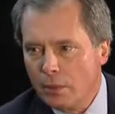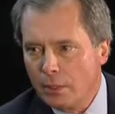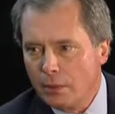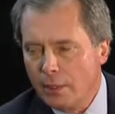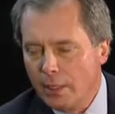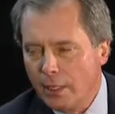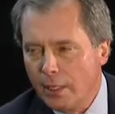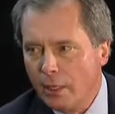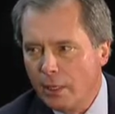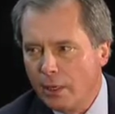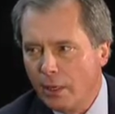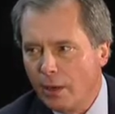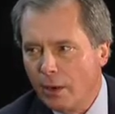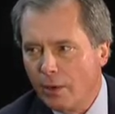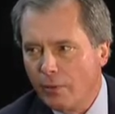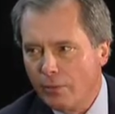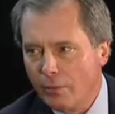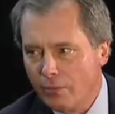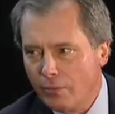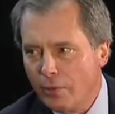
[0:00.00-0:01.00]
taking
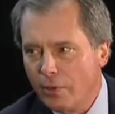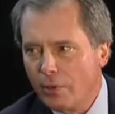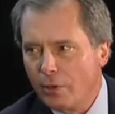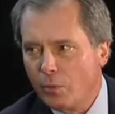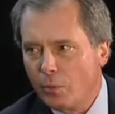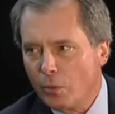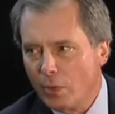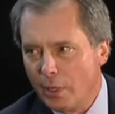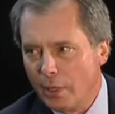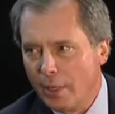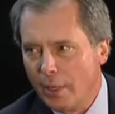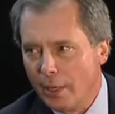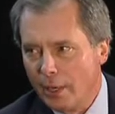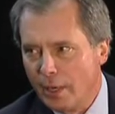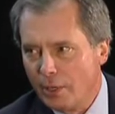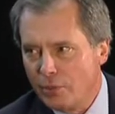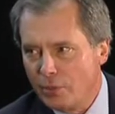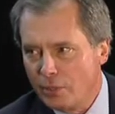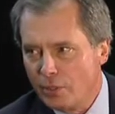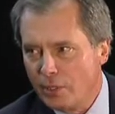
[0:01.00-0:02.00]
care of the vulnerable in
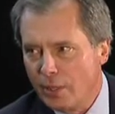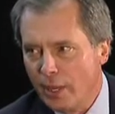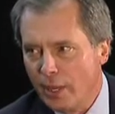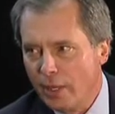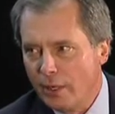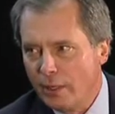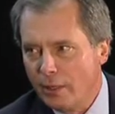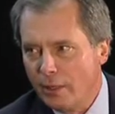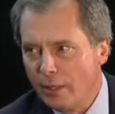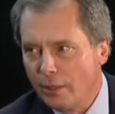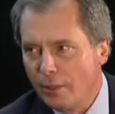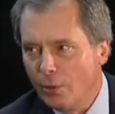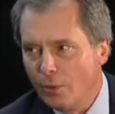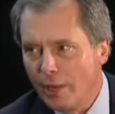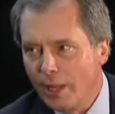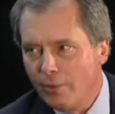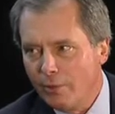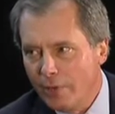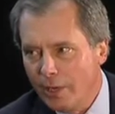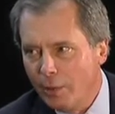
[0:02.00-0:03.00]
our society that don't
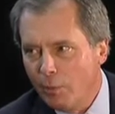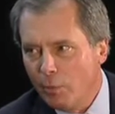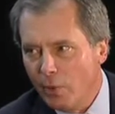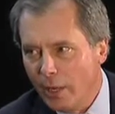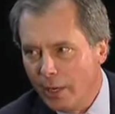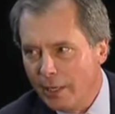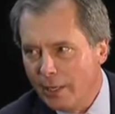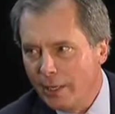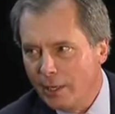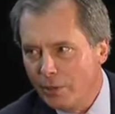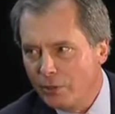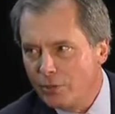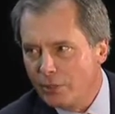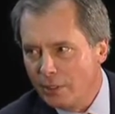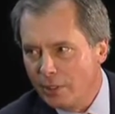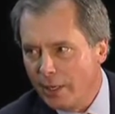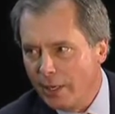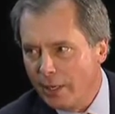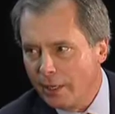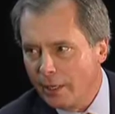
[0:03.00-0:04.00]
have anybody else
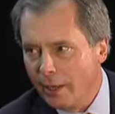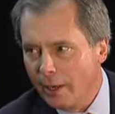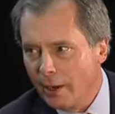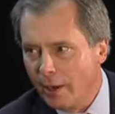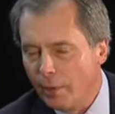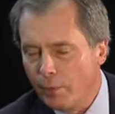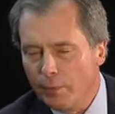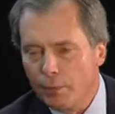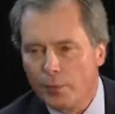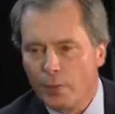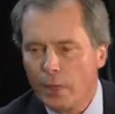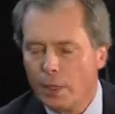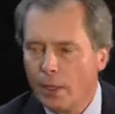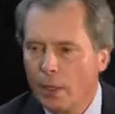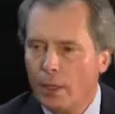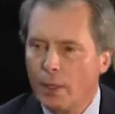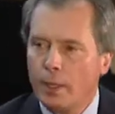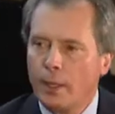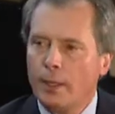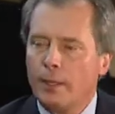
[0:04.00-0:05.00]
to take care of.
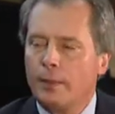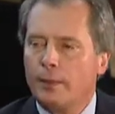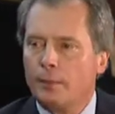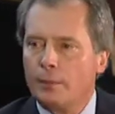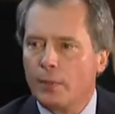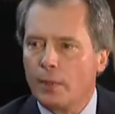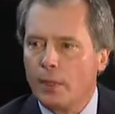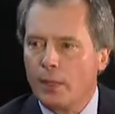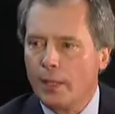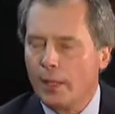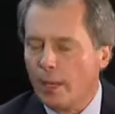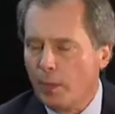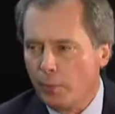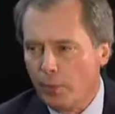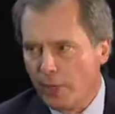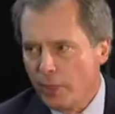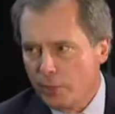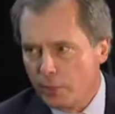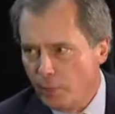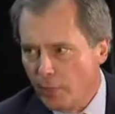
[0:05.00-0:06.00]
In our
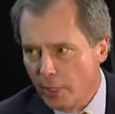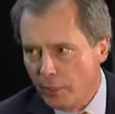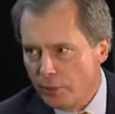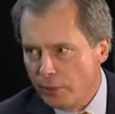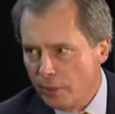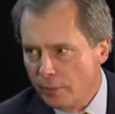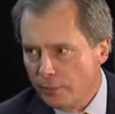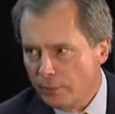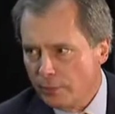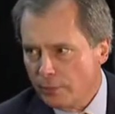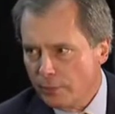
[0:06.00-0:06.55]
base budget,